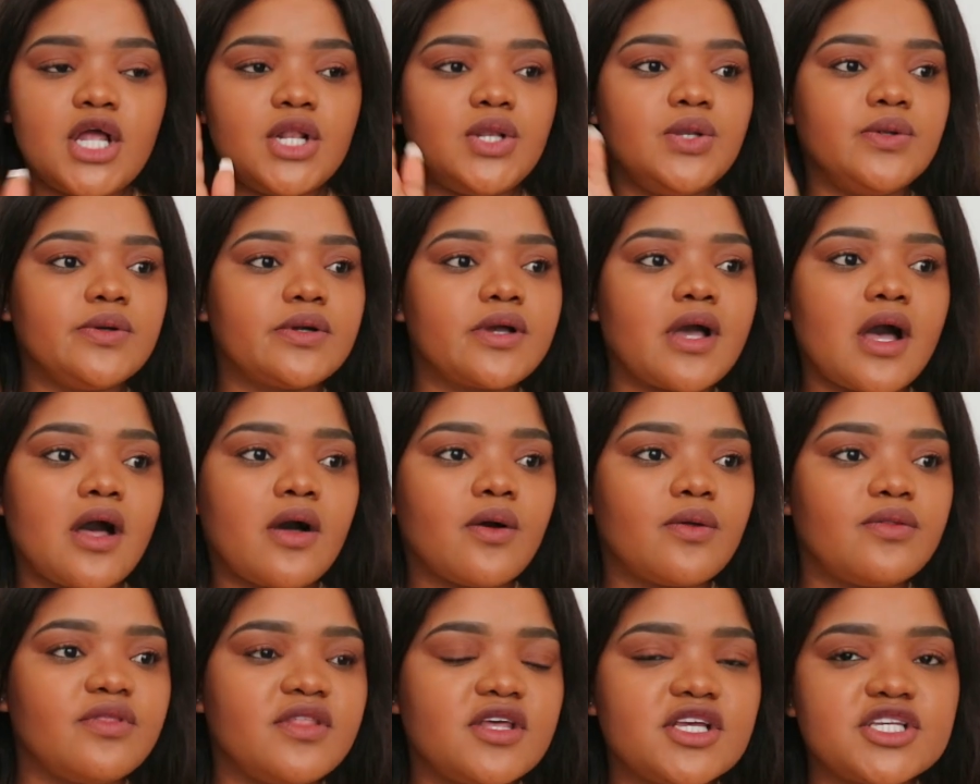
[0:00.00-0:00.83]
look
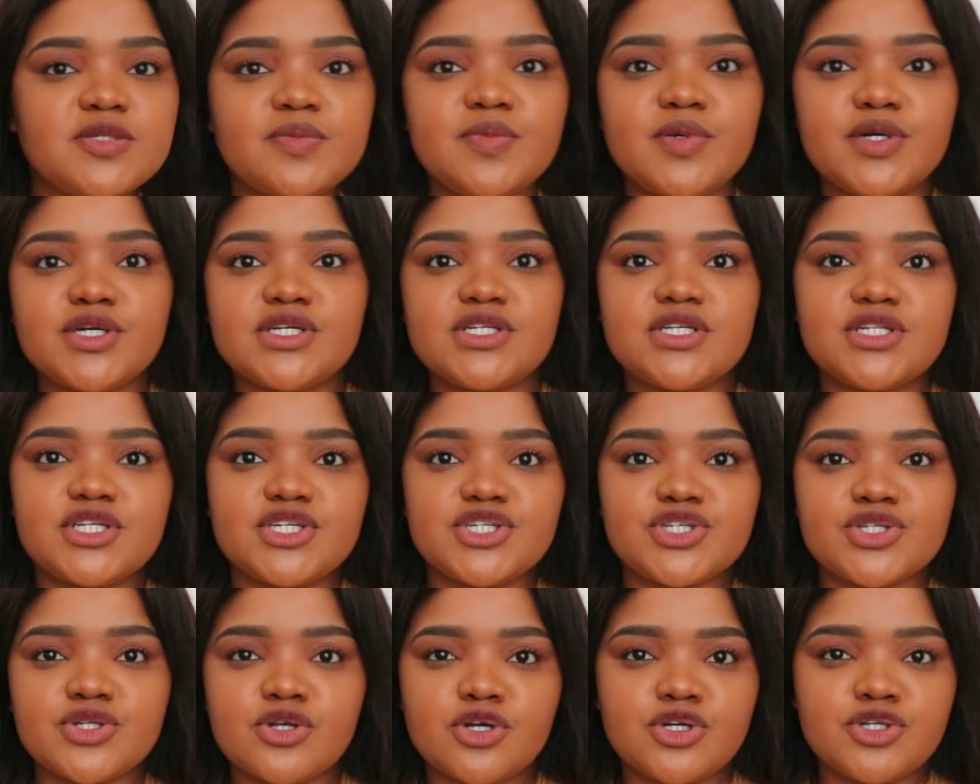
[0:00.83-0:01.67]
how this person
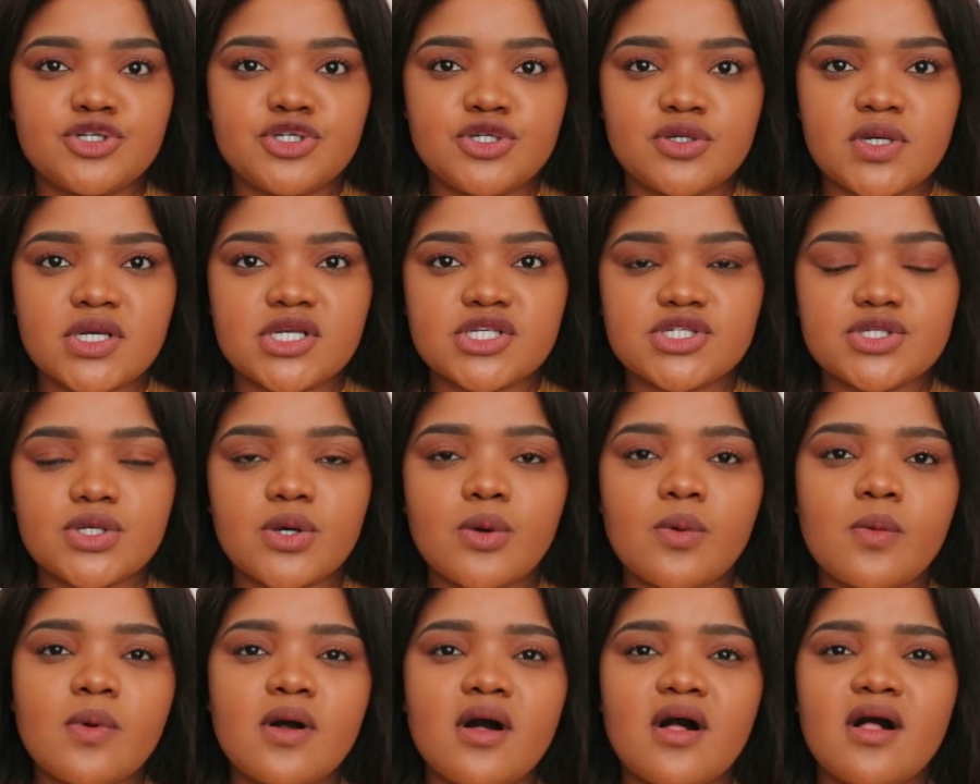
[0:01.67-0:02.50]
is not doing so
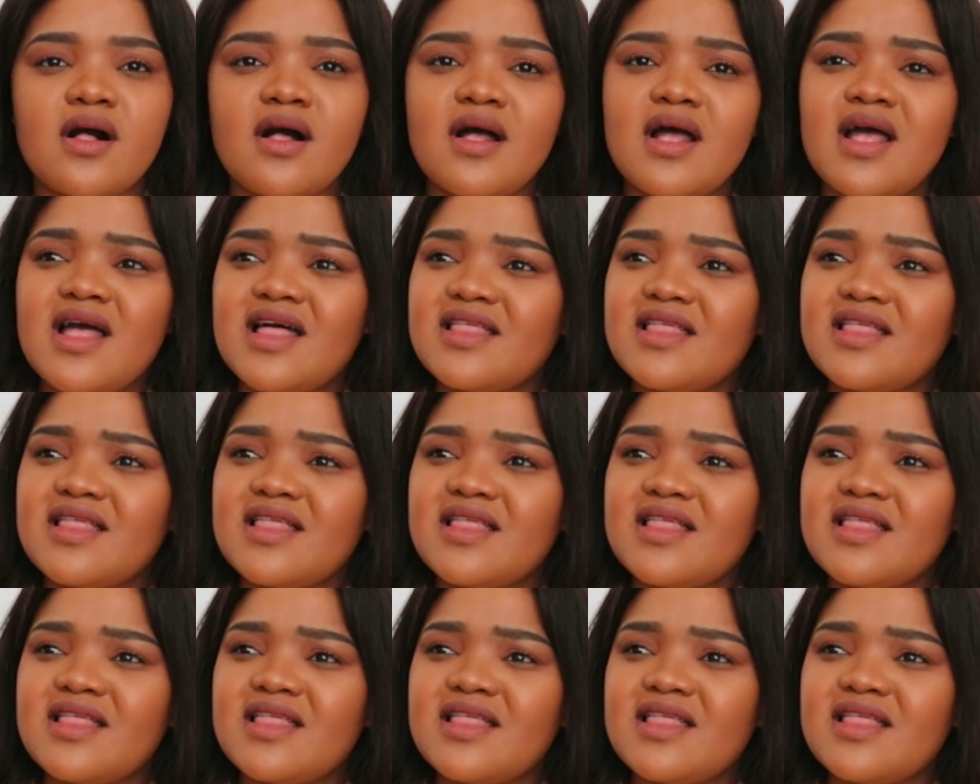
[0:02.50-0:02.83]
well.